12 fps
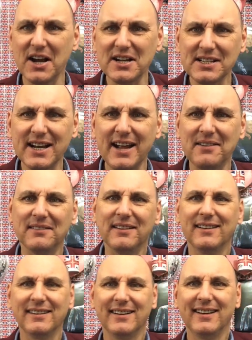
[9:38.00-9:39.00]
Nice, isn't
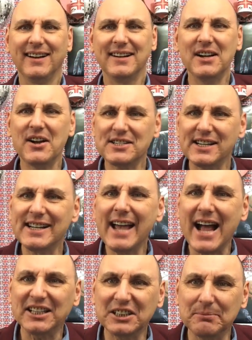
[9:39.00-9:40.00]
it? Nice and
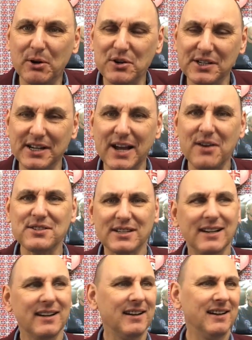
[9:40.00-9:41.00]
catchy, boys and girls.
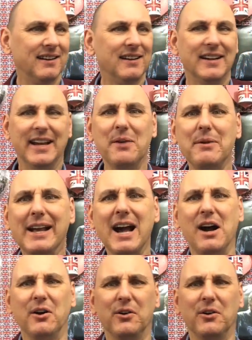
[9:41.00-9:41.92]
Here we go.